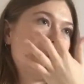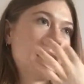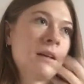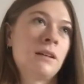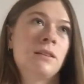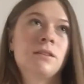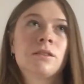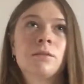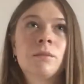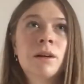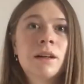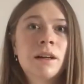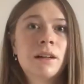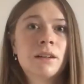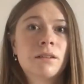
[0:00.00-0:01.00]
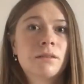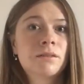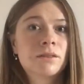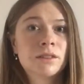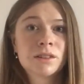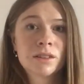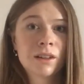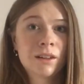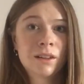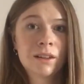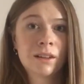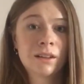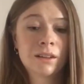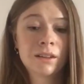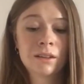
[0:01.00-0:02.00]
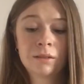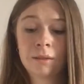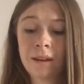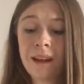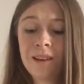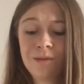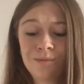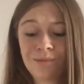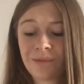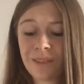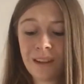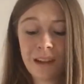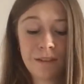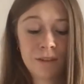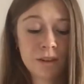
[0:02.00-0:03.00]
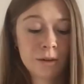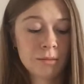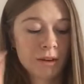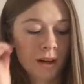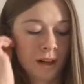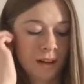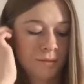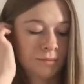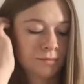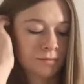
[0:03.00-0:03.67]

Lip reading: and you might end up just going without if you don't bring any.